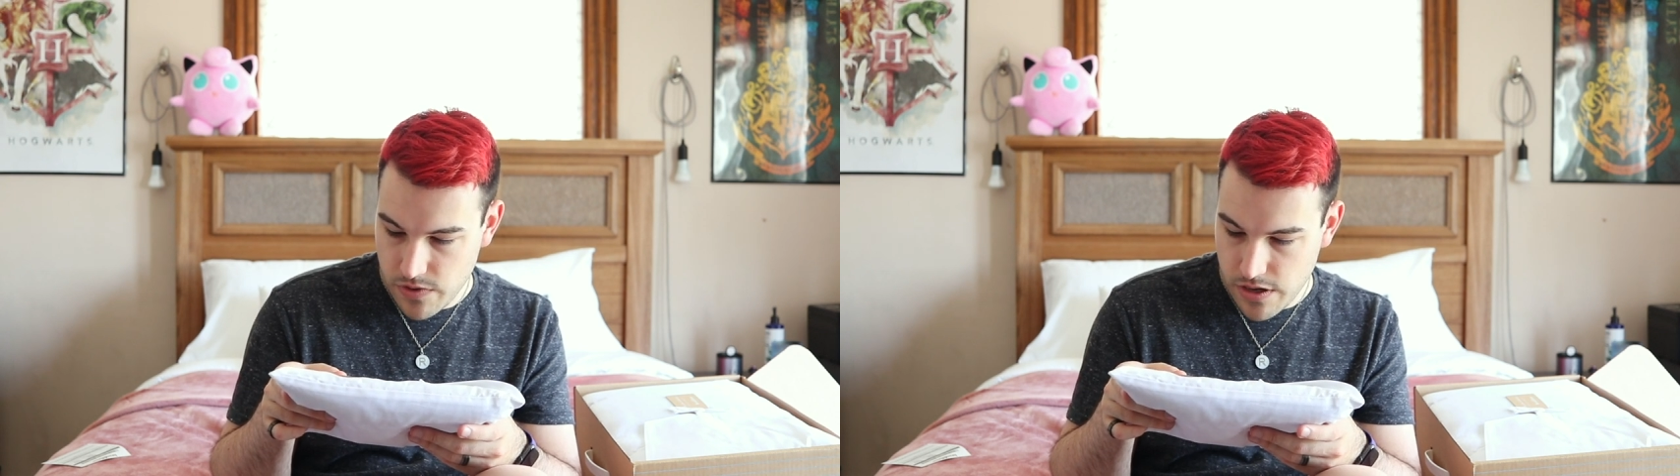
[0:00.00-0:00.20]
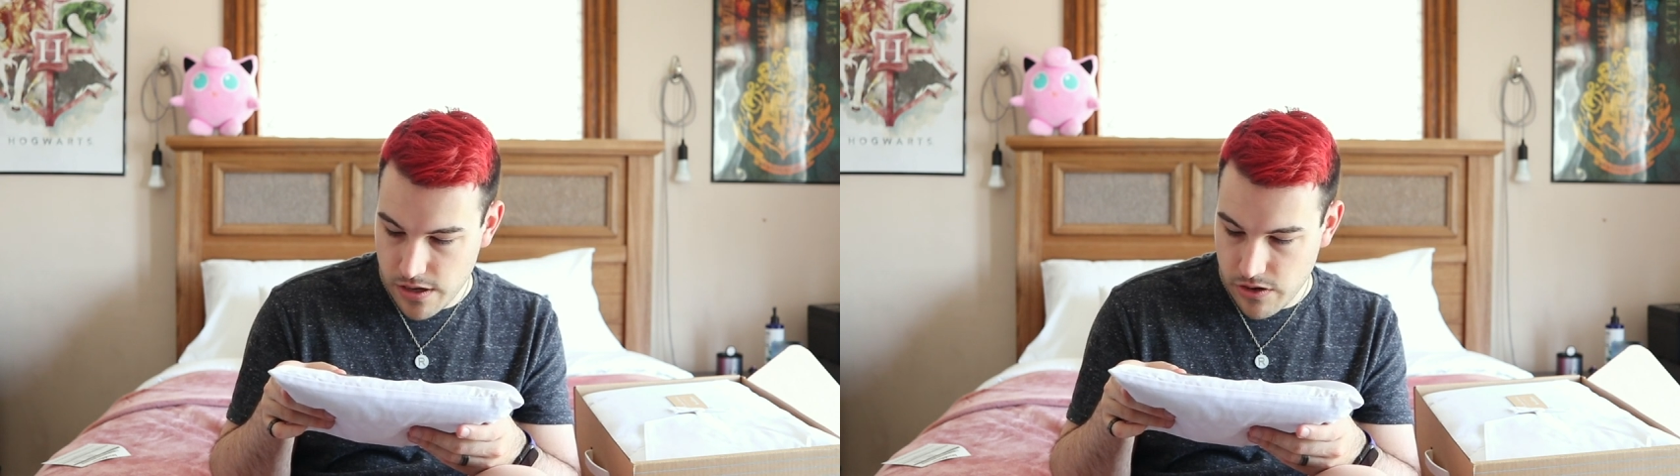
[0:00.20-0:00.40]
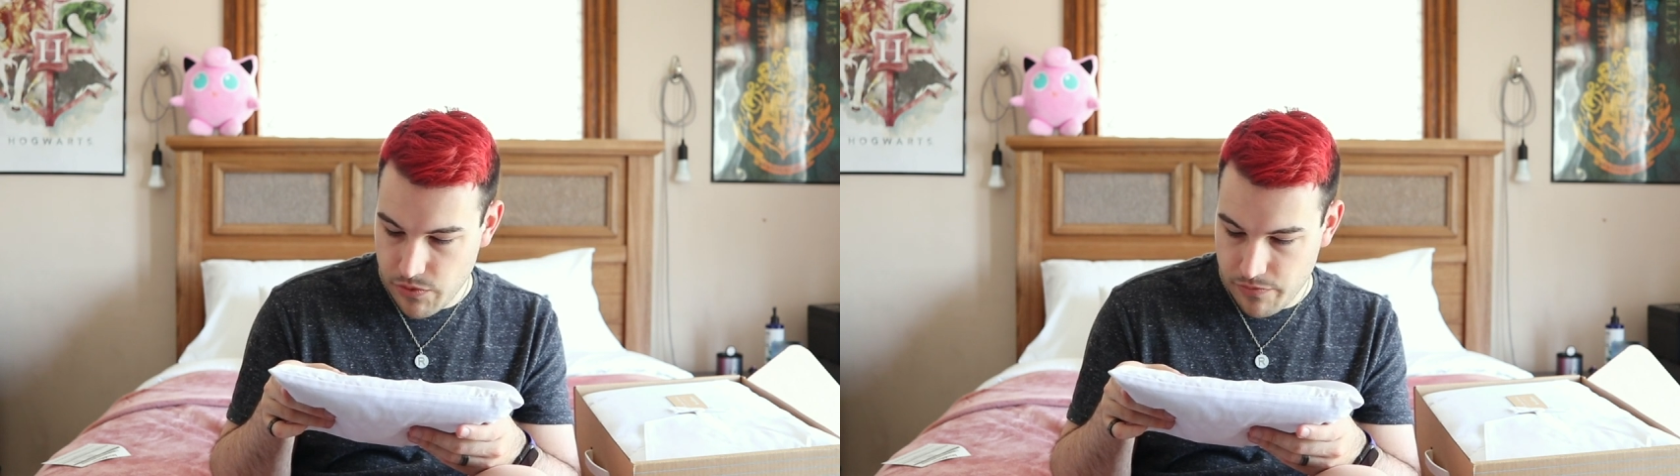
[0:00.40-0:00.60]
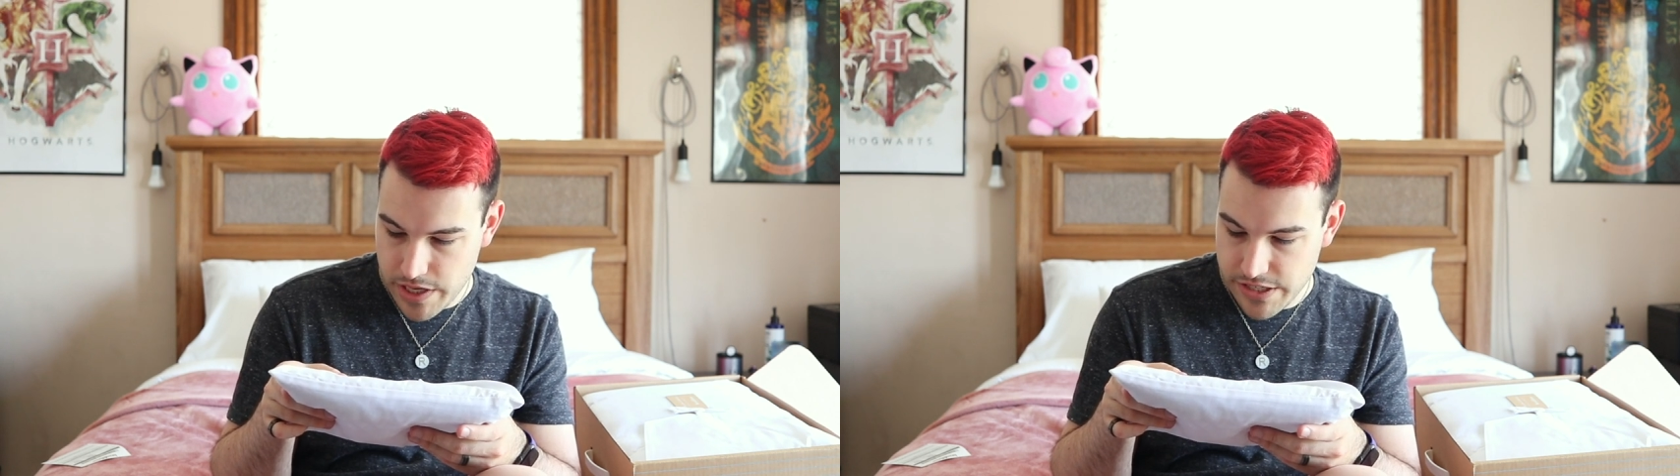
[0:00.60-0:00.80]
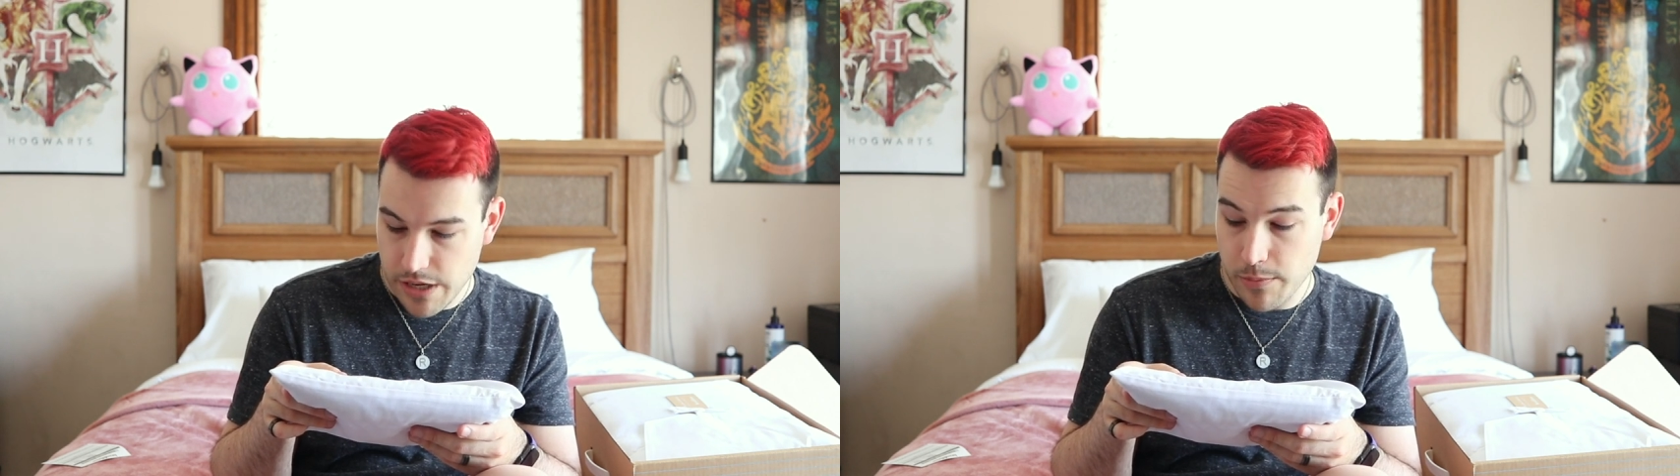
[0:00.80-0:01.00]
um,
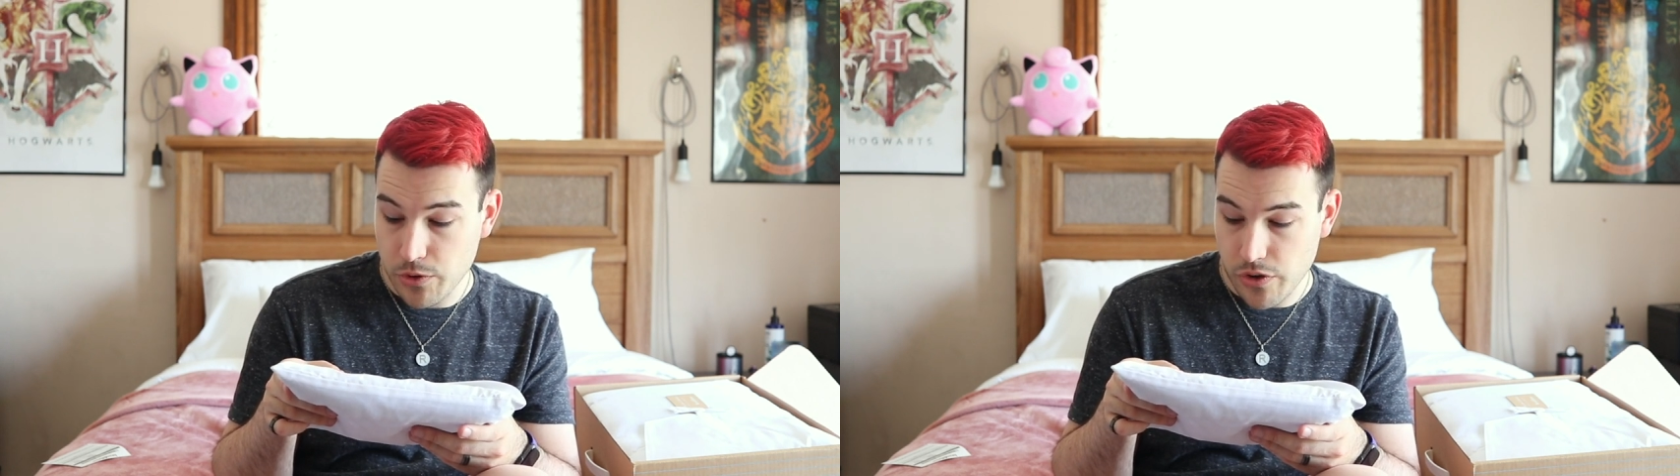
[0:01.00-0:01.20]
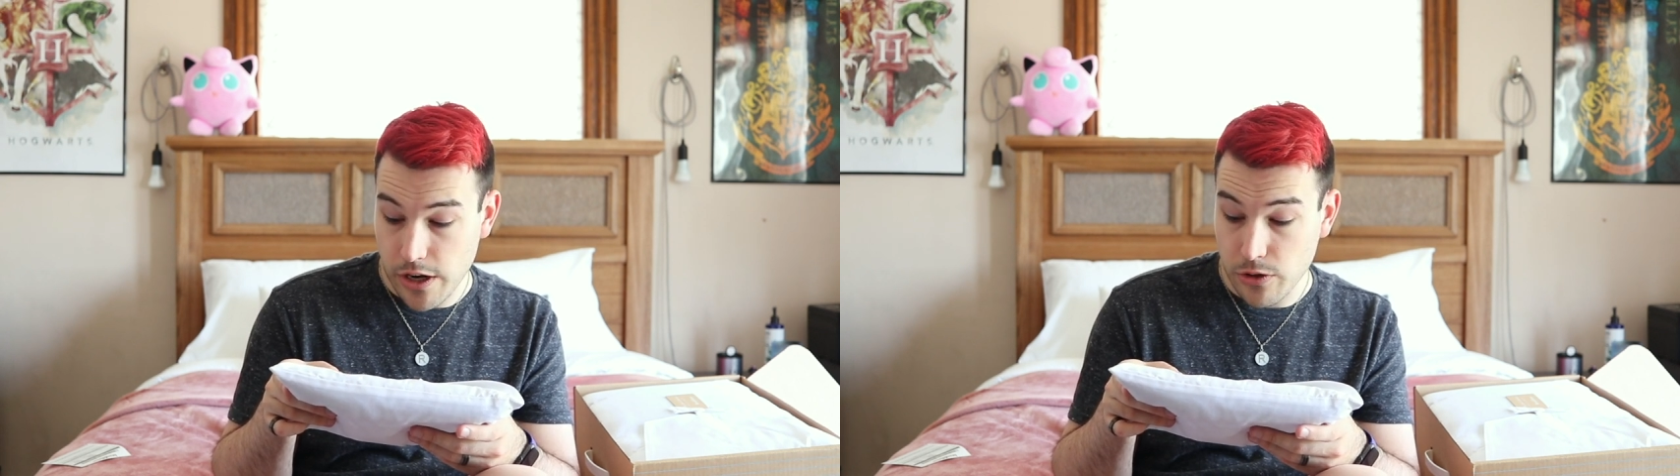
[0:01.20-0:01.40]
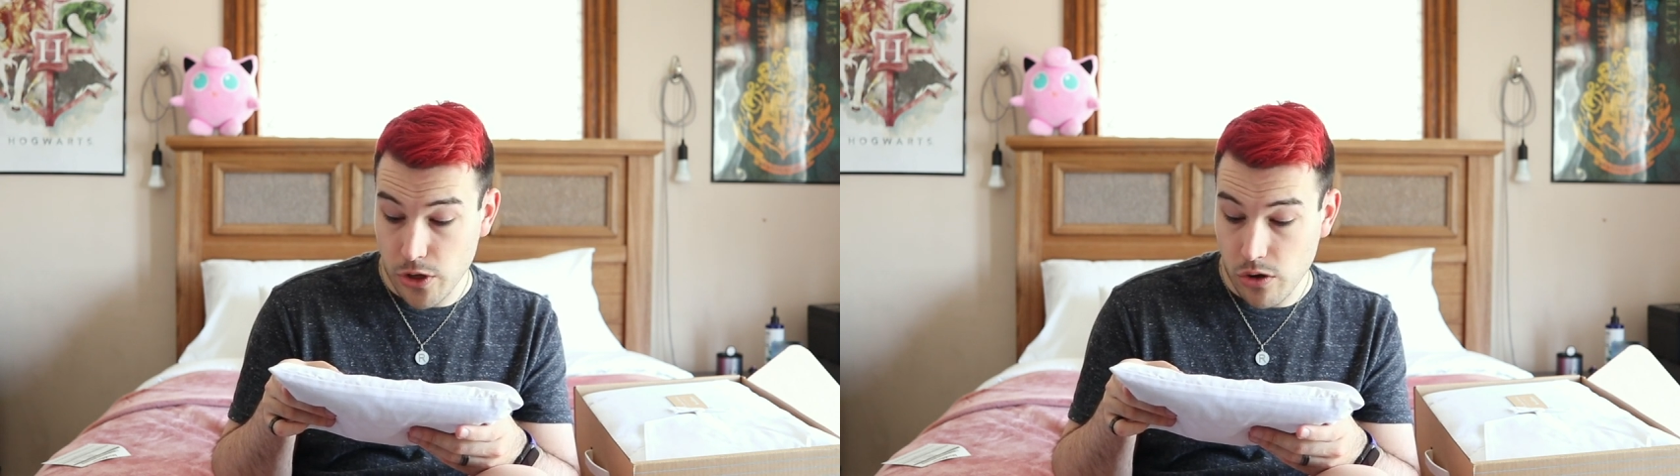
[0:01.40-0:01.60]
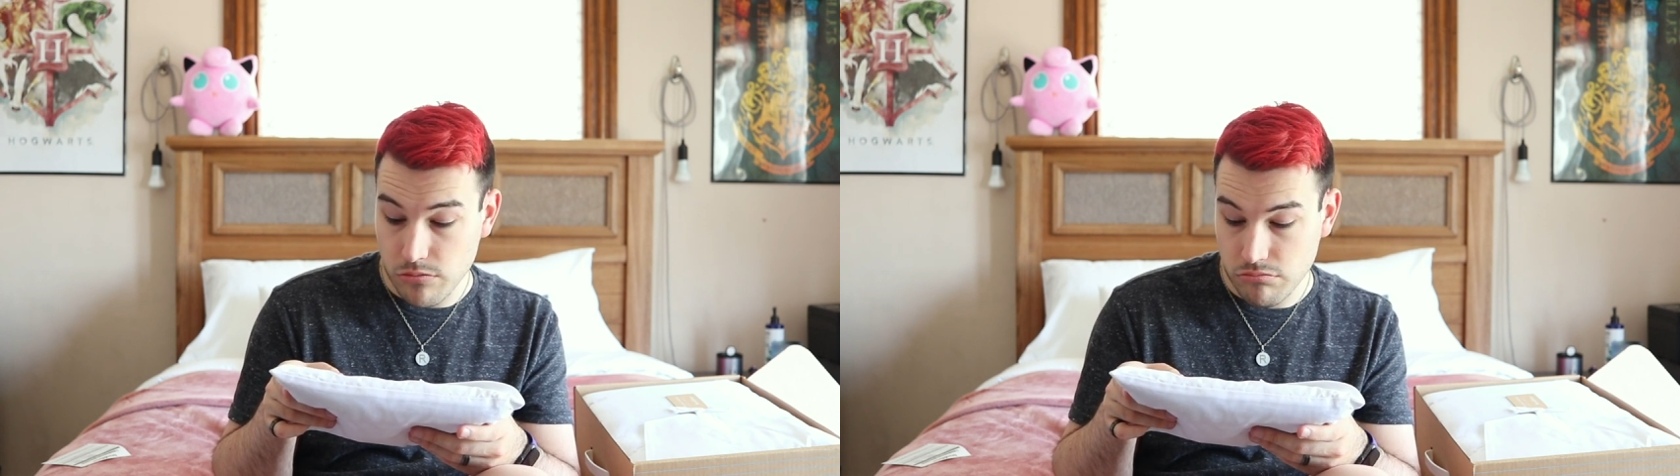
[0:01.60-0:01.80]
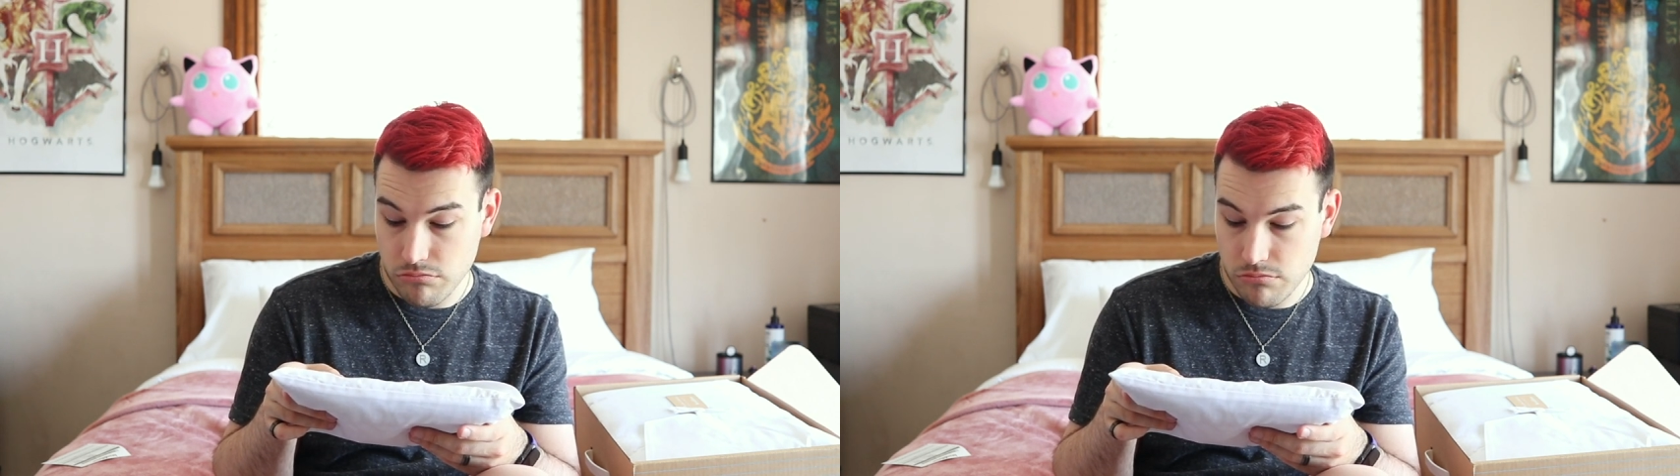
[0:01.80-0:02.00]
and tumble dry on low.